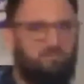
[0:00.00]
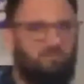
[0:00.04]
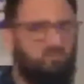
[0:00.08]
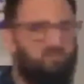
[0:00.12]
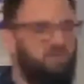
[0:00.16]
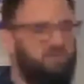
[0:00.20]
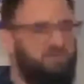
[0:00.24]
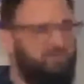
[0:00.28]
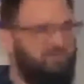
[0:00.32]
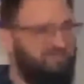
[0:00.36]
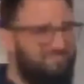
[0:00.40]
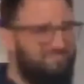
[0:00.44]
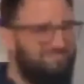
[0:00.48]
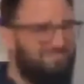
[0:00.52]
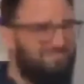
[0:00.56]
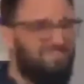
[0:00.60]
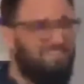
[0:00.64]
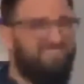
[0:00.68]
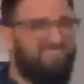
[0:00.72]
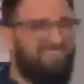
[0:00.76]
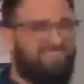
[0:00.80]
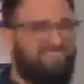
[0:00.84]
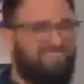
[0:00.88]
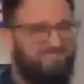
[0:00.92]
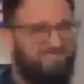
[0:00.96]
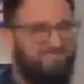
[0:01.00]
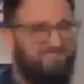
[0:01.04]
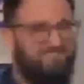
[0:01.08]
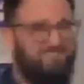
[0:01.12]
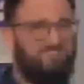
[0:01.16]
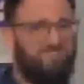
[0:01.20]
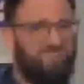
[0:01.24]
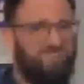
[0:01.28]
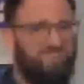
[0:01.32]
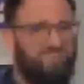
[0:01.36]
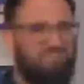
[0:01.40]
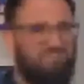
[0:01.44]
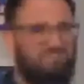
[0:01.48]
But does it still
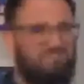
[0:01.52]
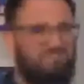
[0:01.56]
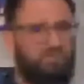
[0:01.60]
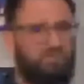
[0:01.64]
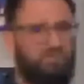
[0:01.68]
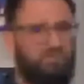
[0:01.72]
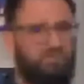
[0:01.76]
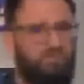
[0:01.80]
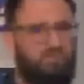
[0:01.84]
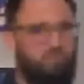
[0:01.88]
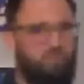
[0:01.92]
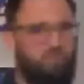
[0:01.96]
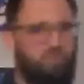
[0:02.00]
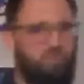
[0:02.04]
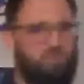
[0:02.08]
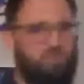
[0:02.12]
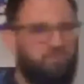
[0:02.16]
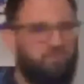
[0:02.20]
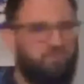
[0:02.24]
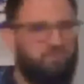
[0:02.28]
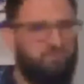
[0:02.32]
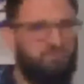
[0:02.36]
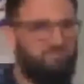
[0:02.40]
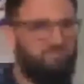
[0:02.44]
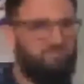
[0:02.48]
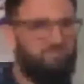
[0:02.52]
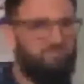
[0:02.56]
stand in the current market?